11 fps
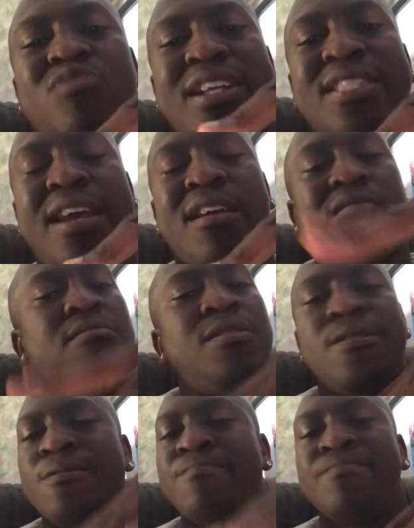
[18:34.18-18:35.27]
right there,
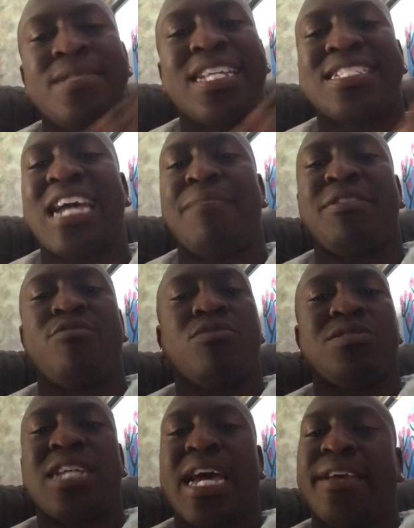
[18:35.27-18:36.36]
that's got me
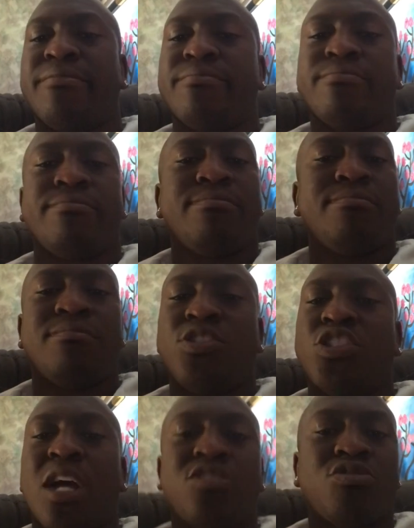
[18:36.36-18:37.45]
real tight.
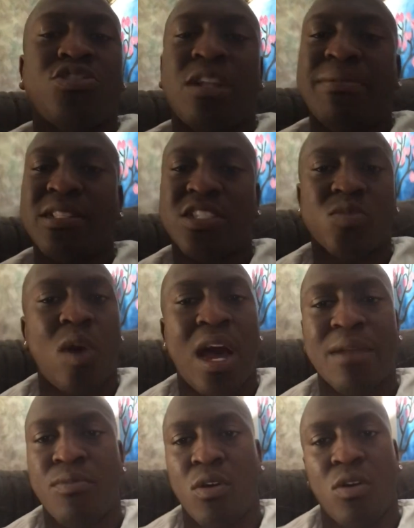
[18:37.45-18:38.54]
John Joe should have been in the
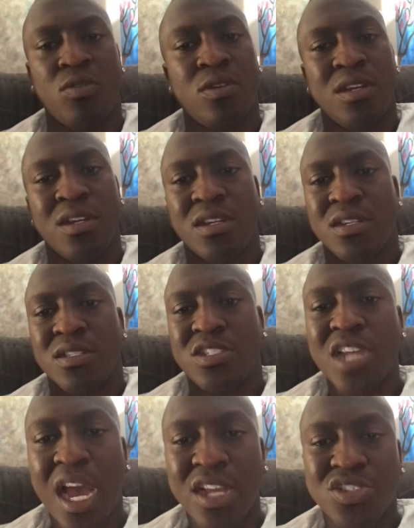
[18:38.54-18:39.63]
squad, bro.
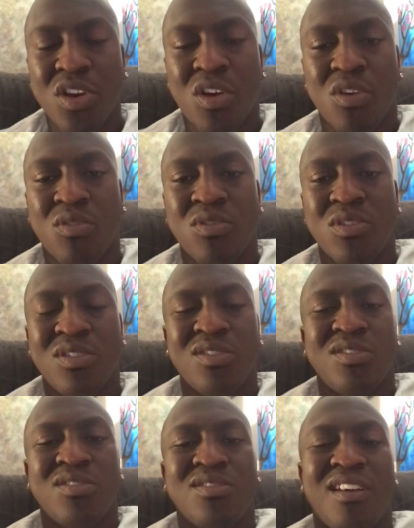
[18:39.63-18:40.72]
John Joe,
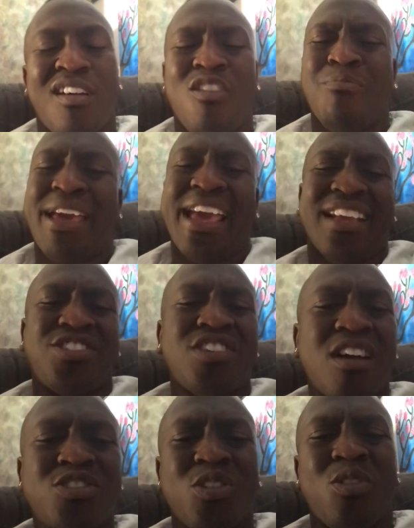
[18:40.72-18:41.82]
oh man,
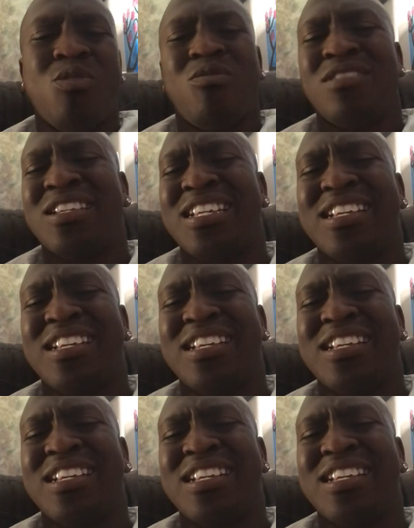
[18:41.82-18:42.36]
John Joe.